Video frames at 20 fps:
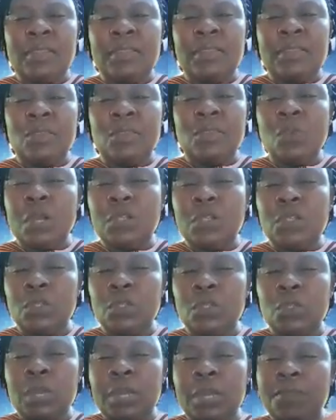
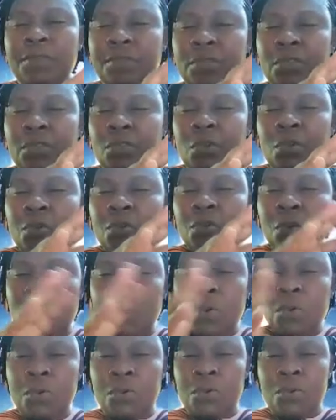your
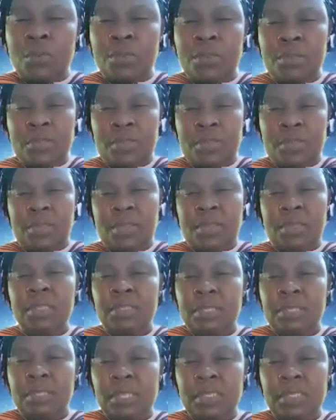role
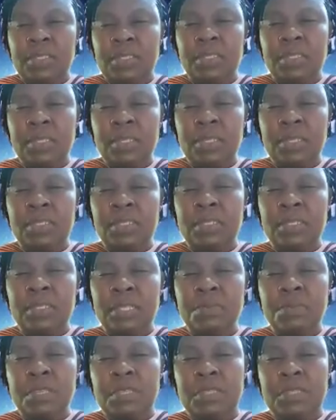in destiny is
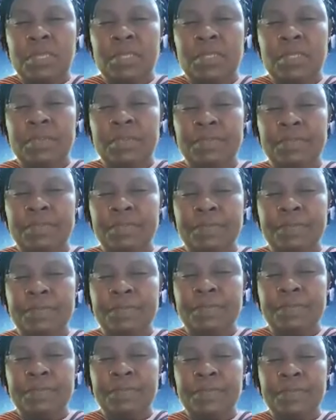limited,
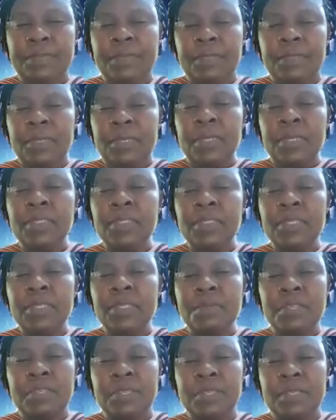is
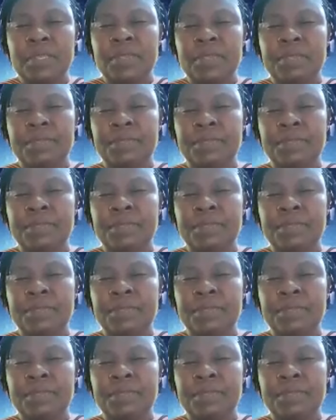limited.